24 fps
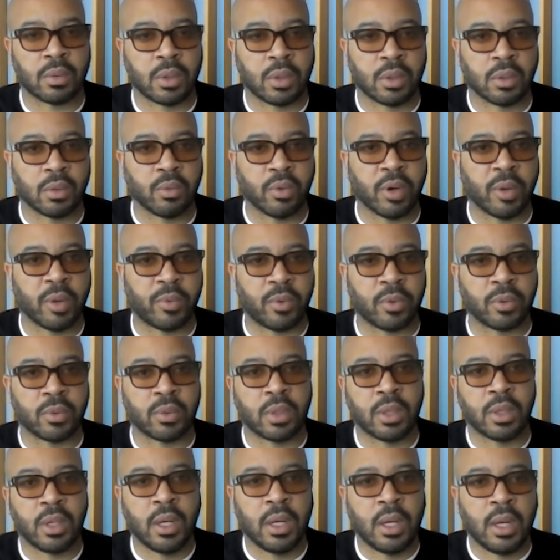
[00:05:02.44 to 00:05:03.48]
rippled.
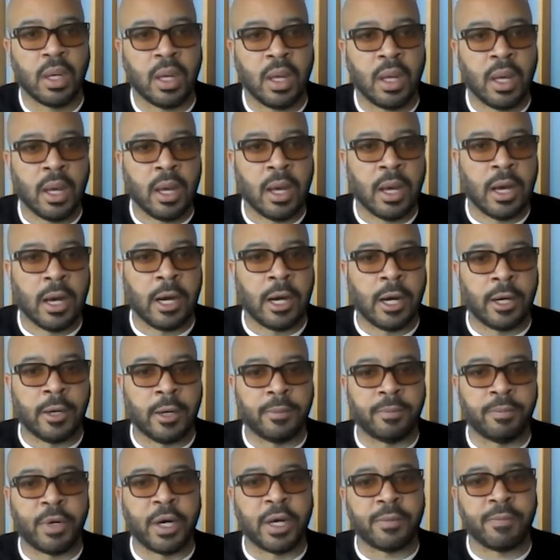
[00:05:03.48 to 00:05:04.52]

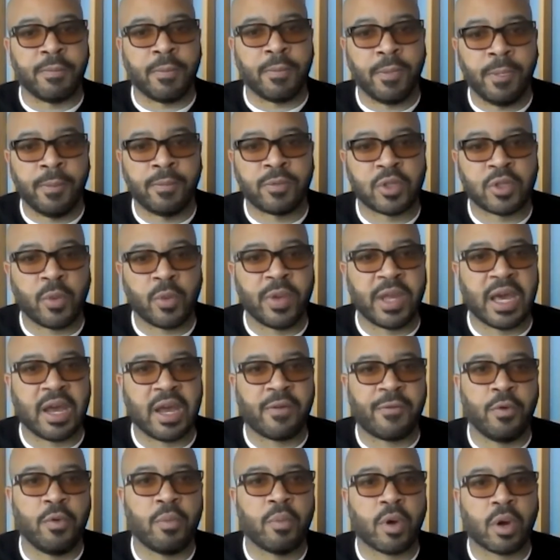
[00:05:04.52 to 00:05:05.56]
But so we got
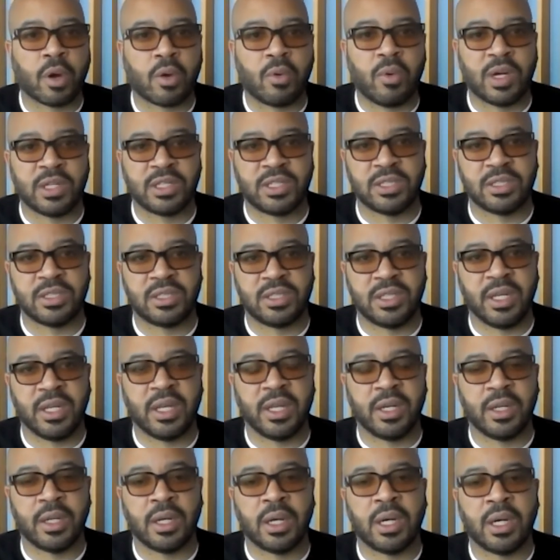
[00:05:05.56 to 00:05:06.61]
a few more questions
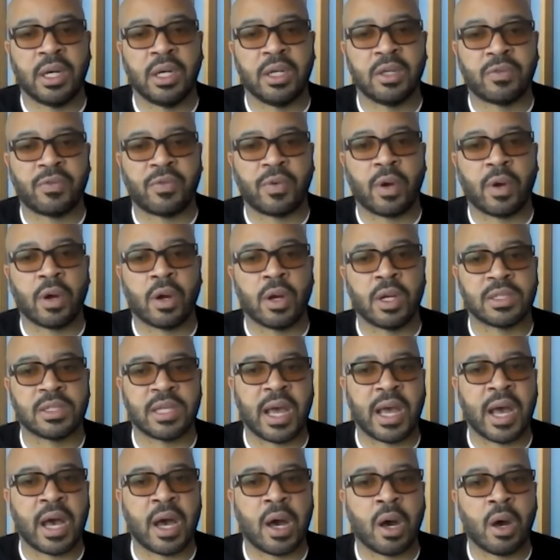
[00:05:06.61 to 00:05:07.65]
then, as far as
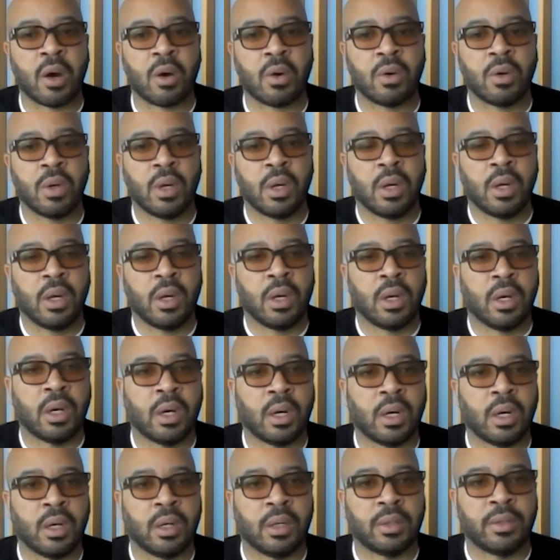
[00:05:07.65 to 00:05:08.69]
how
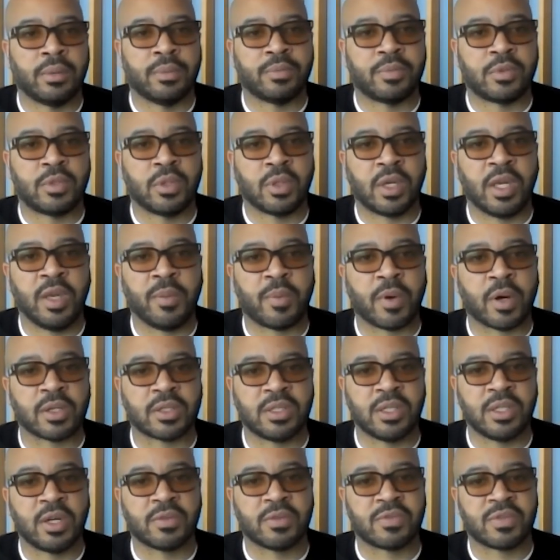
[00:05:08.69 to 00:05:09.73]
to keep
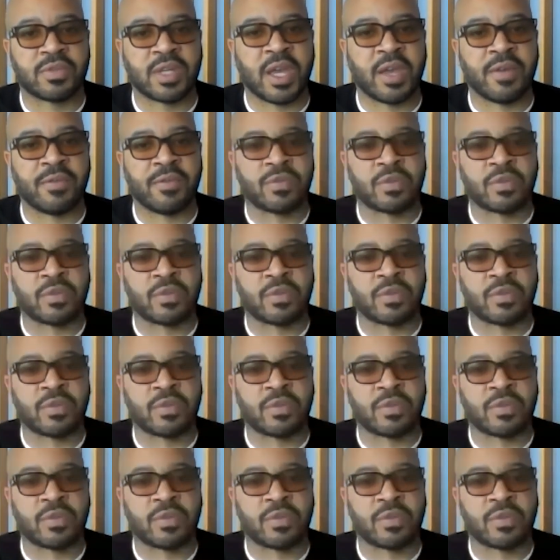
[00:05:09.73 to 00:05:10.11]
ourselves safe.